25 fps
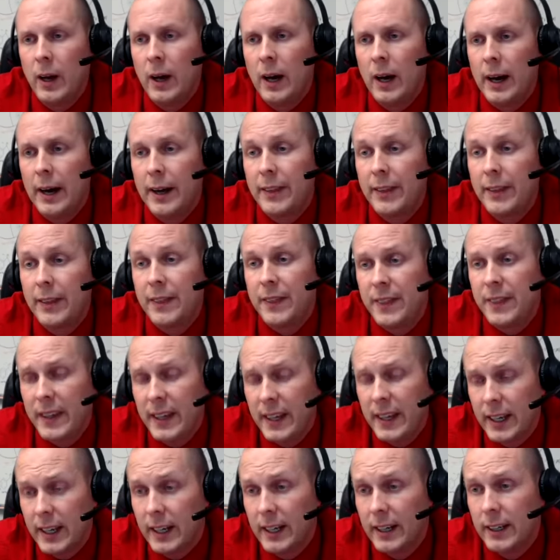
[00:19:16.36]
I
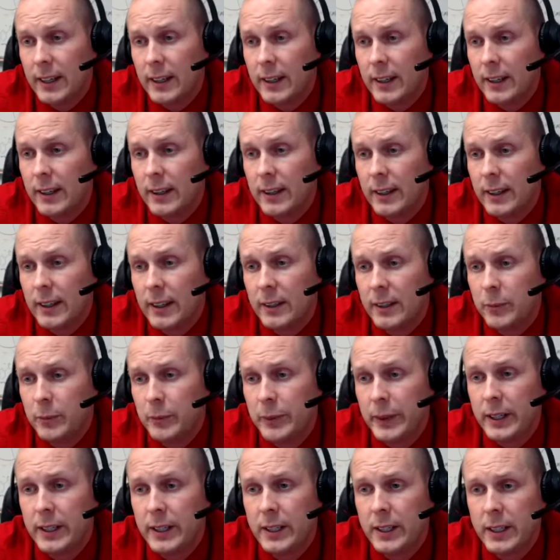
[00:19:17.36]
think that
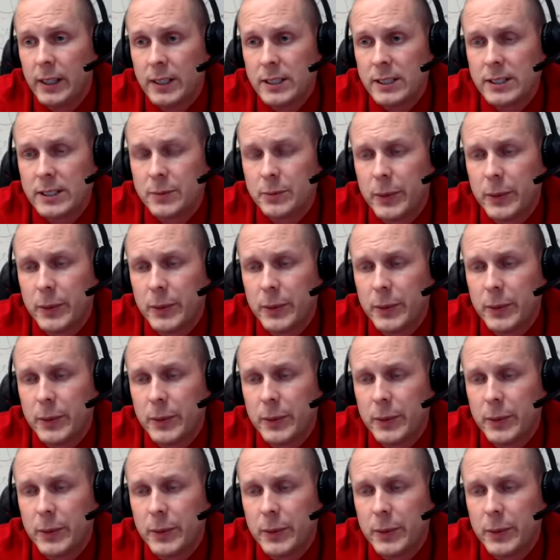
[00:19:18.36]
because